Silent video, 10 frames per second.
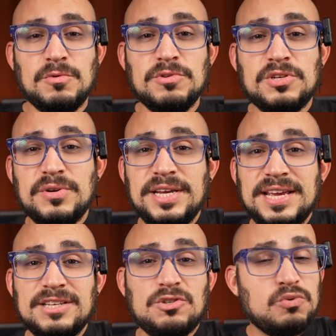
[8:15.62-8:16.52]
We're shooting
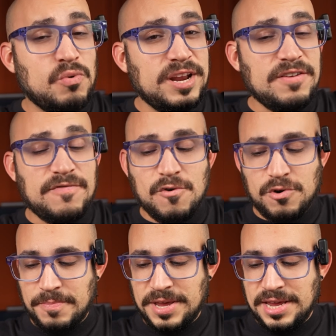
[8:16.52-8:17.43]

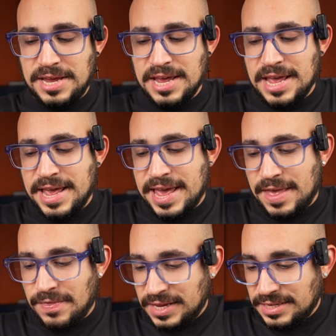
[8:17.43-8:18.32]
24p
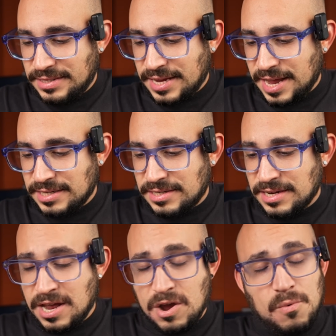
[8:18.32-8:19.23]
and these tests
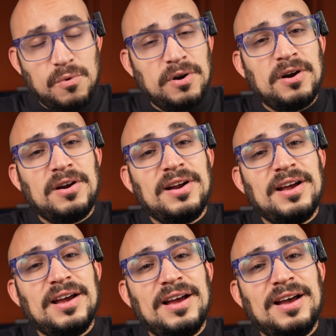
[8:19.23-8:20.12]
were
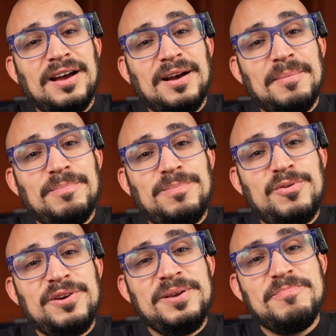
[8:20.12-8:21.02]

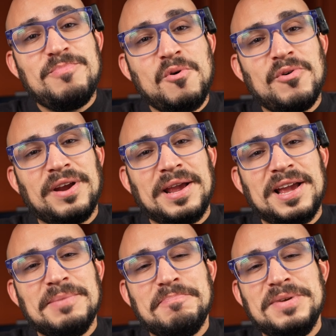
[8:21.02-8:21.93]
pretty boring
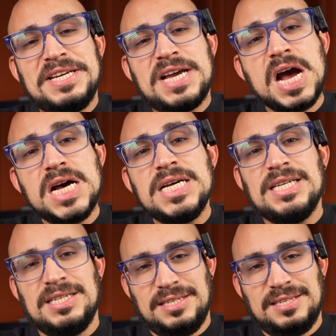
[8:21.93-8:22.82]

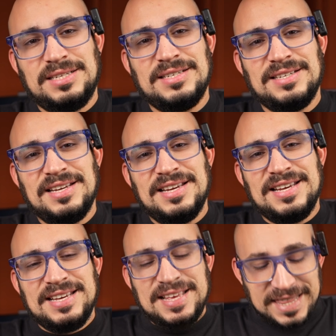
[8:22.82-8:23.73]
because
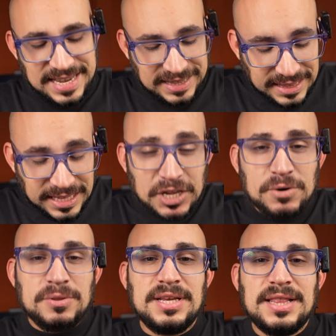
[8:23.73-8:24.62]
they literally